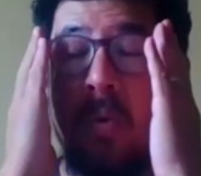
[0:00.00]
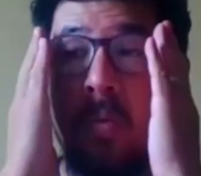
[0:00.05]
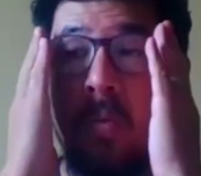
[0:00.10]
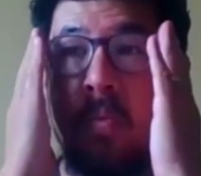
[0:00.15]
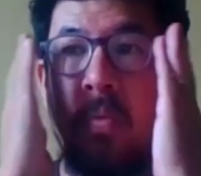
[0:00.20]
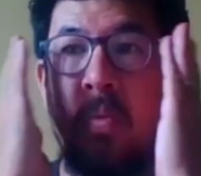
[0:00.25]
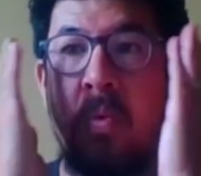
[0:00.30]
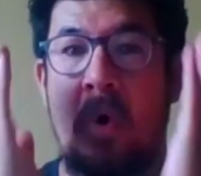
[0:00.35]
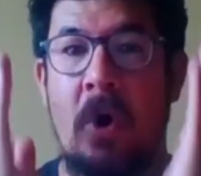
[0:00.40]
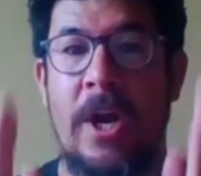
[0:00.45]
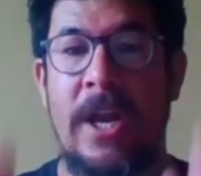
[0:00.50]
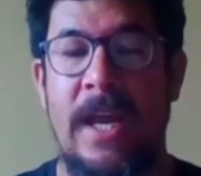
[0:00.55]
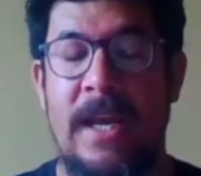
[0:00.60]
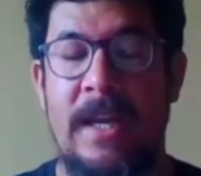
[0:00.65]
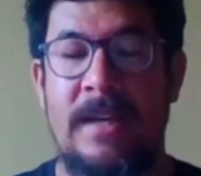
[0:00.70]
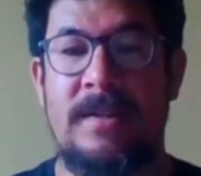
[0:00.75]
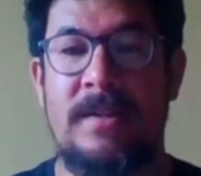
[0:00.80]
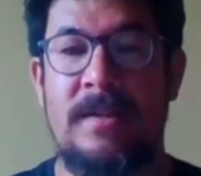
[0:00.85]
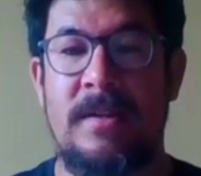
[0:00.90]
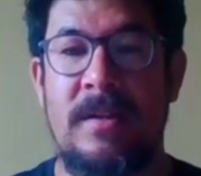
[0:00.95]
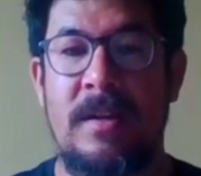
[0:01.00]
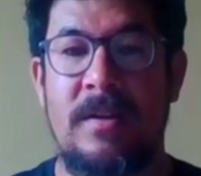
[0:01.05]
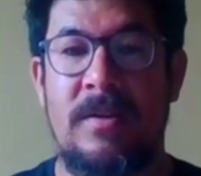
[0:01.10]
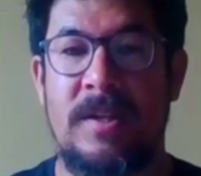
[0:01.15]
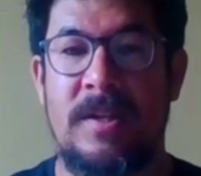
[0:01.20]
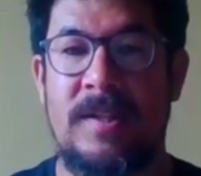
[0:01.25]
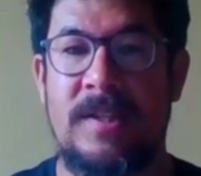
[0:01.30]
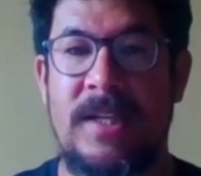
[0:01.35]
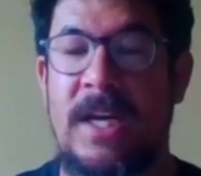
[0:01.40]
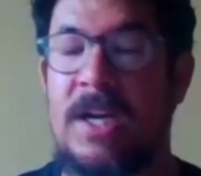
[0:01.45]
what is the
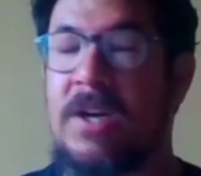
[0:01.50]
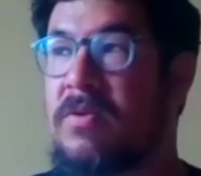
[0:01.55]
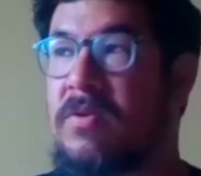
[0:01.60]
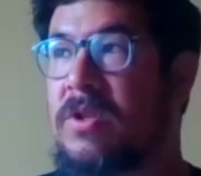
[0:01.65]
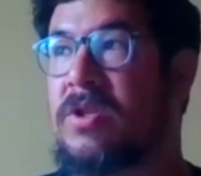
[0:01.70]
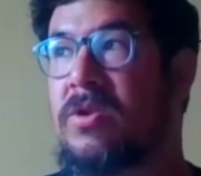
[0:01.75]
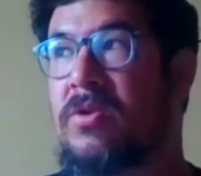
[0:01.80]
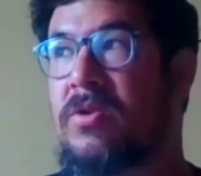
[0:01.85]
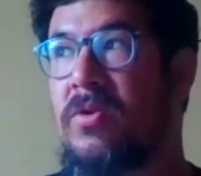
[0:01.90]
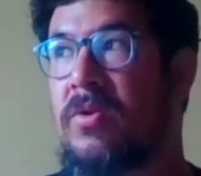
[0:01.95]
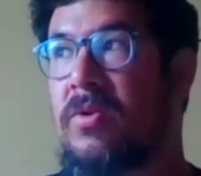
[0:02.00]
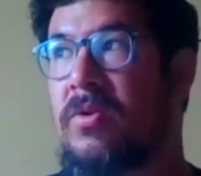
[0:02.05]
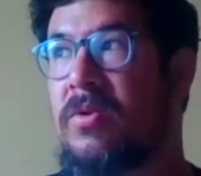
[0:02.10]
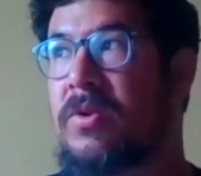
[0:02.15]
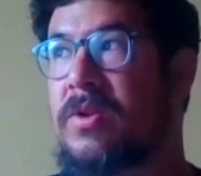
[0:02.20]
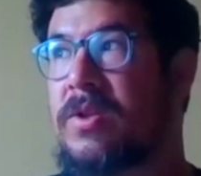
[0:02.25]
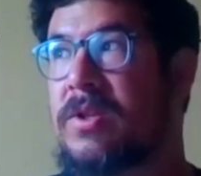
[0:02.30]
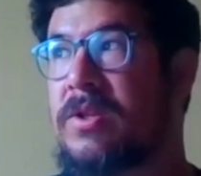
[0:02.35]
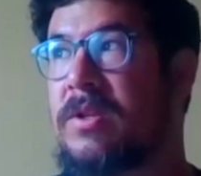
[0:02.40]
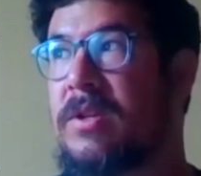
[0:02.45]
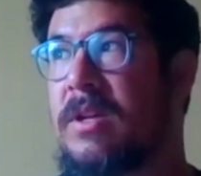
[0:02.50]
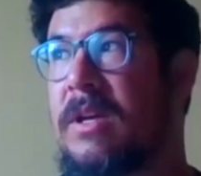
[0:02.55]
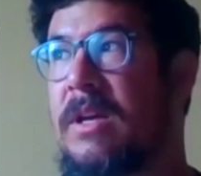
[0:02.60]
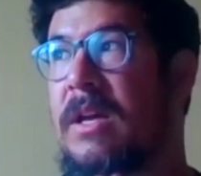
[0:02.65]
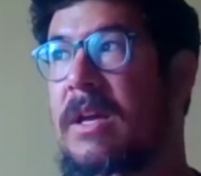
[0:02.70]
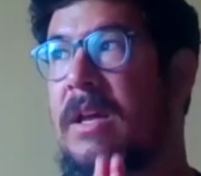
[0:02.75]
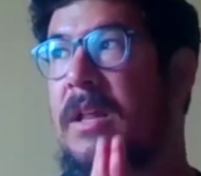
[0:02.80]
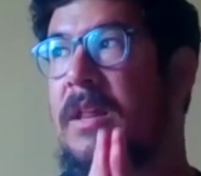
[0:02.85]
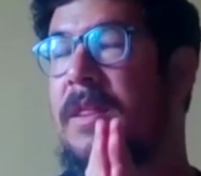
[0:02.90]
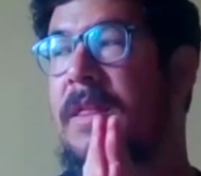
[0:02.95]
secret sauce
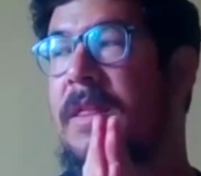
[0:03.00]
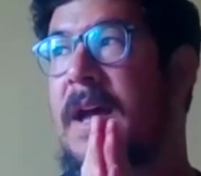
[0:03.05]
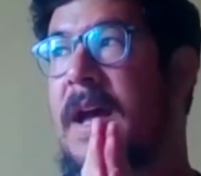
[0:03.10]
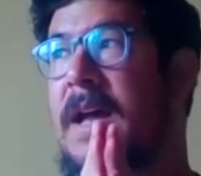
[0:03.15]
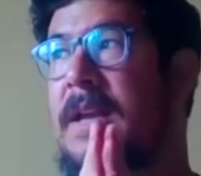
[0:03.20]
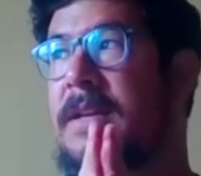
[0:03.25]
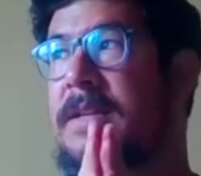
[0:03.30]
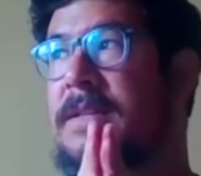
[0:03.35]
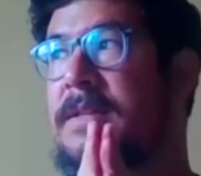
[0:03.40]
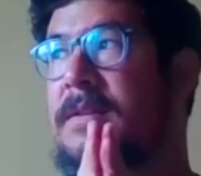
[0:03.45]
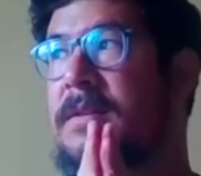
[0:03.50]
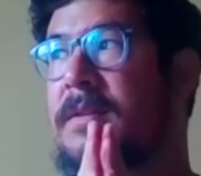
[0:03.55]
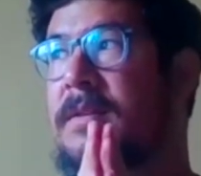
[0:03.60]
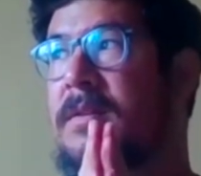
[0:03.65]
that